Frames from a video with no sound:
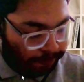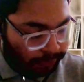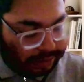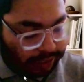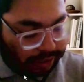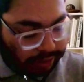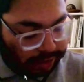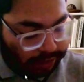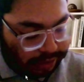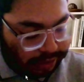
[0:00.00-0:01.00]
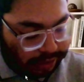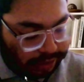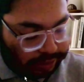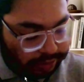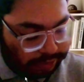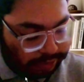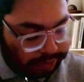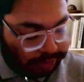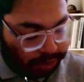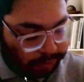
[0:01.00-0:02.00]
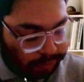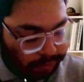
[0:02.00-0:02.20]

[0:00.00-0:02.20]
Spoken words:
salary is numeric.